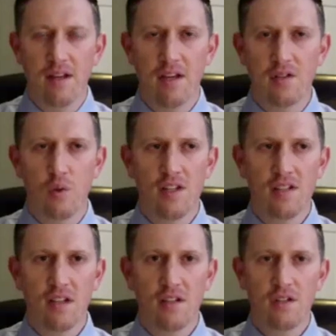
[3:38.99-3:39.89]
D is once
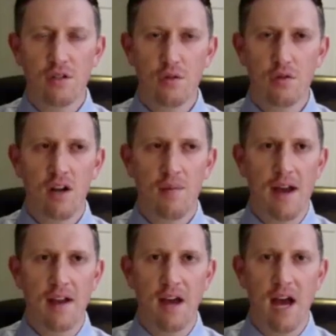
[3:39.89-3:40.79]
they do come
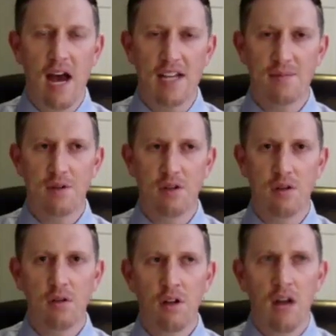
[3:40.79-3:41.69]
out of the
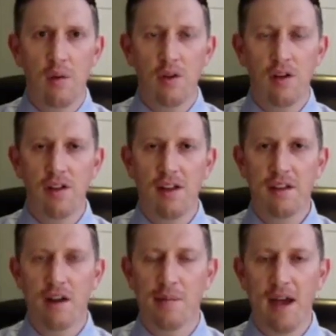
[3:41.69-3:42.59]
hospital, we know that
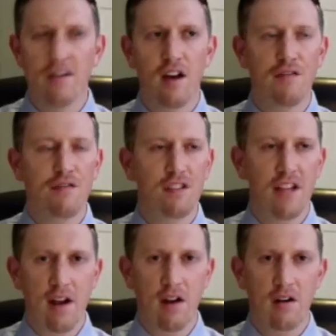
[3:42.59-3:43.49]
they're having a
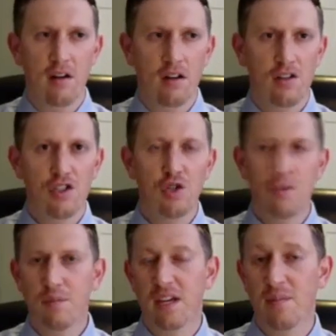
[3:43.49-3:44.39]
flare. Do
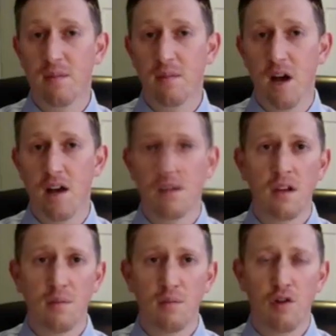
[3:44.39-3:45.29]
we keep them
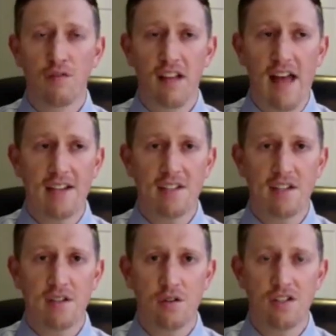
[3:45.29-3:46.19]
on
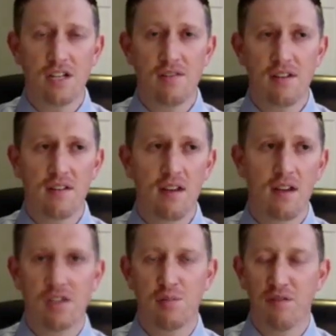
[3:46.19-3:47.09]
prophylaxis or D V
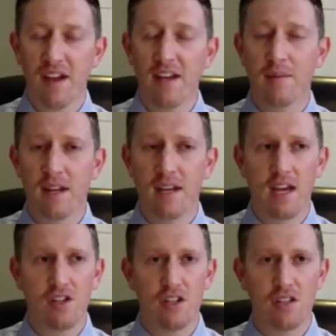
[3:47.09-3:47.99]
T preventing
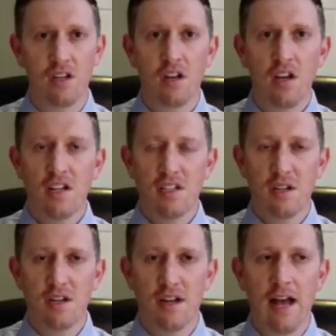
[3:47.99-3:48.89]
medications
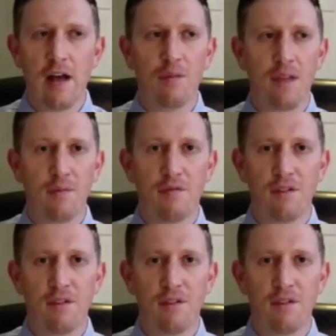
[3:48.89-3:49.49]
to help them